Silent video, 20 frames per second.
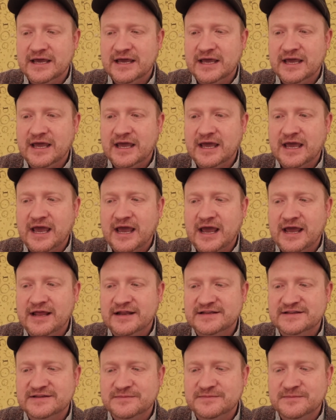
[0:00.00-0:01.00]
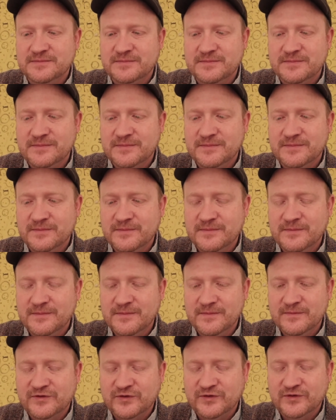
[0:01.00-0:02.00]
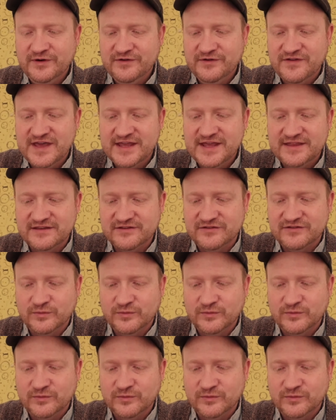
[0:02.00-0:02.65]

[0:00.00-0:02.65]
sort of hit this wall of